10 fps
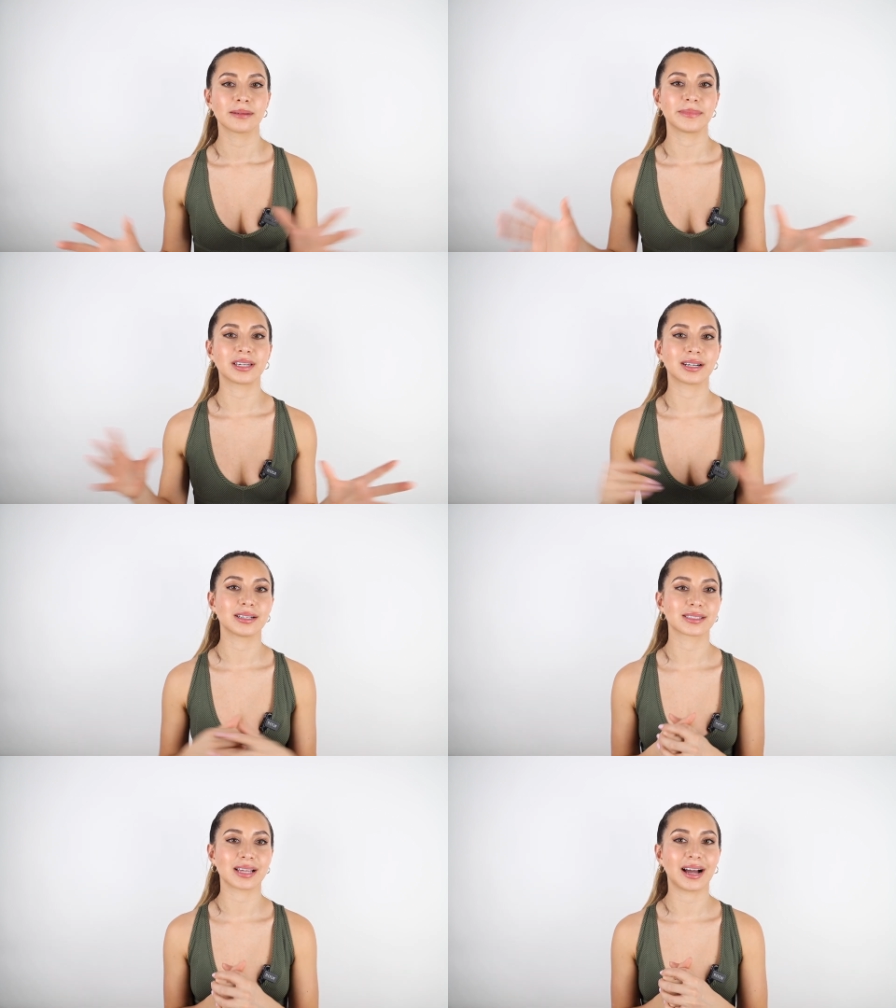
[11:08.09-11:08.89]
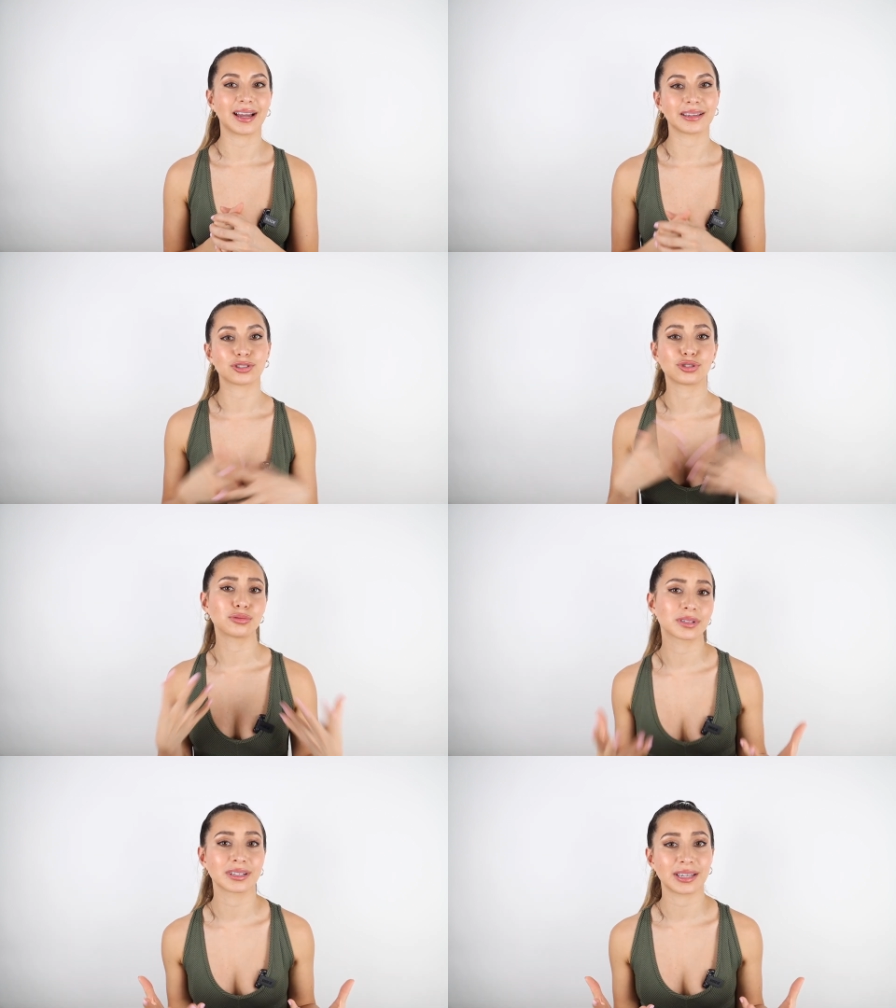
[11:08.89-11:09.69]
because I do
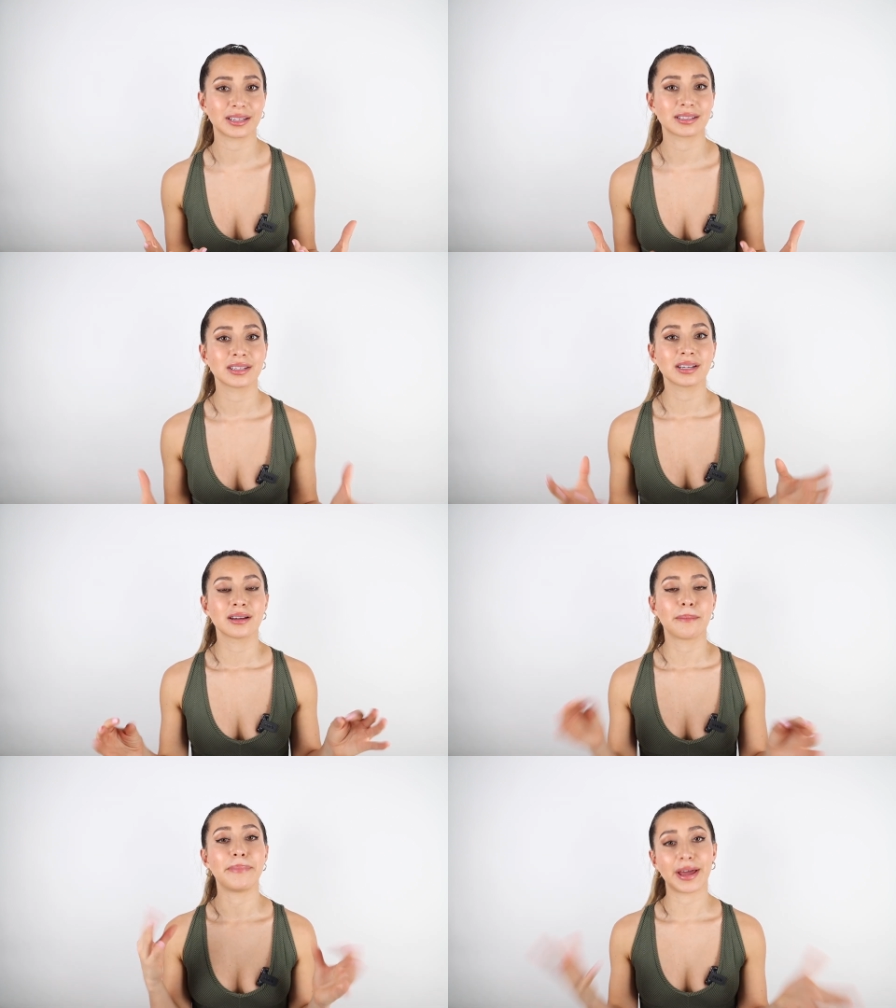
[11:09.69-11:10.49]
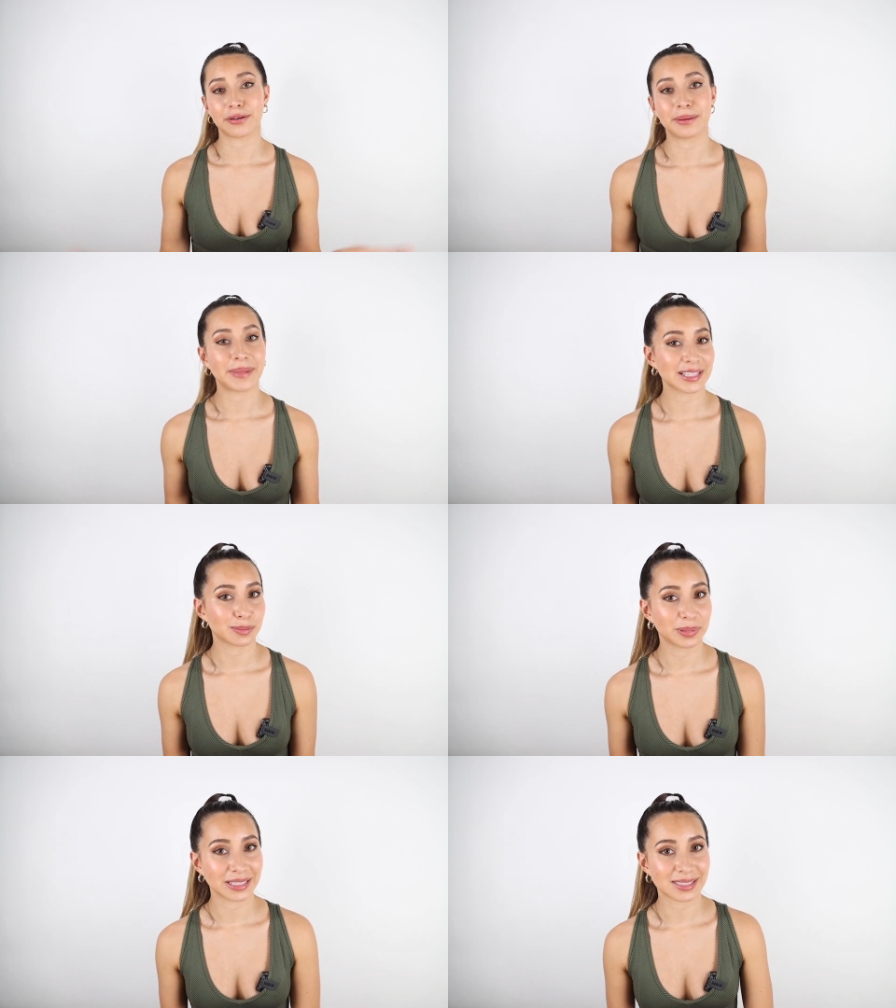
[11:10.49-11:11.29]
want to get better at my
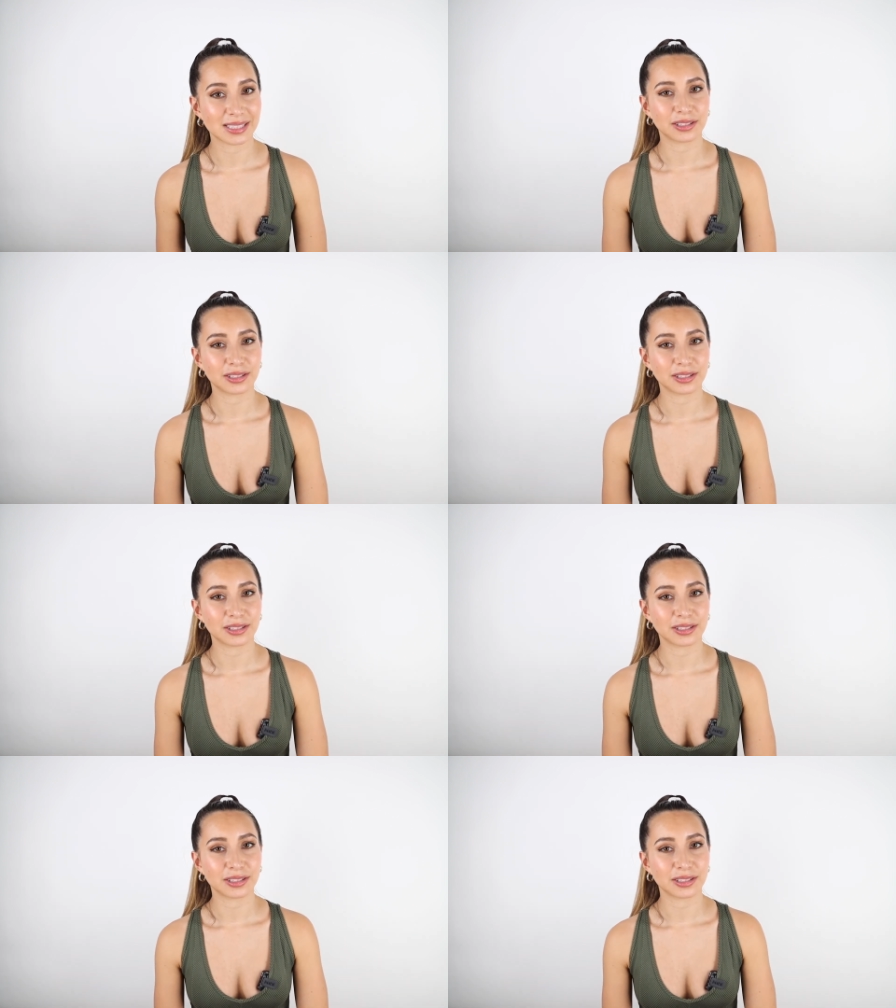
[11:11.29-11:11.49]
splits.